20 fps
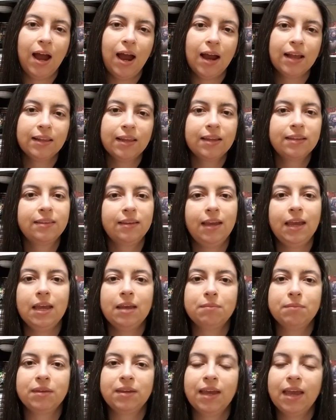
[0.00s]
I like the
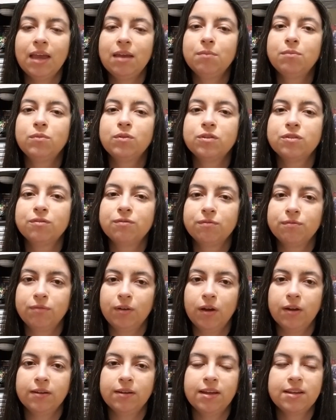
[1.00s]
game. The game was
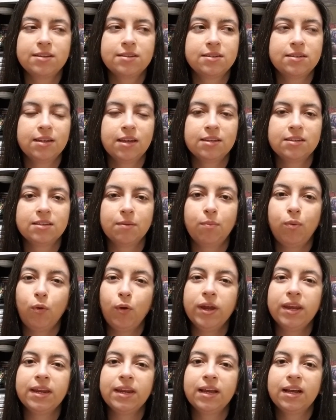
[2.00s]
fun. It's it's a
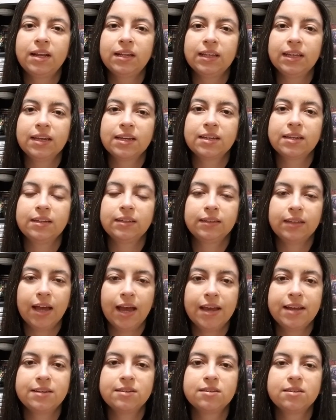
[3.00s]
point and click
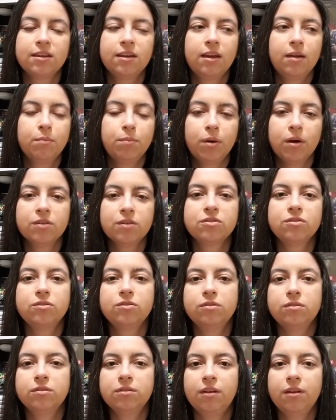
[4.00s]
light
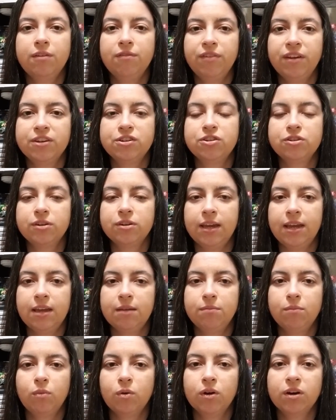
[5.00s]
puzzle adventure
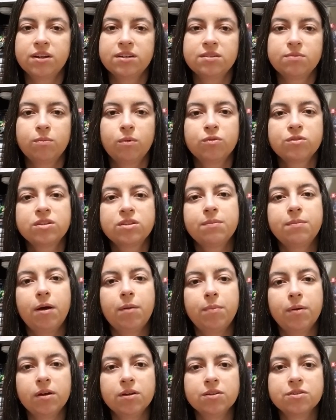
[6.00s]
game where it's mostly
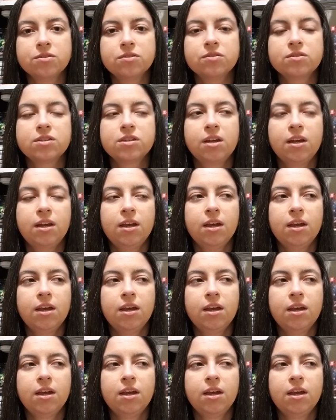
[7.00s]
about puzzles.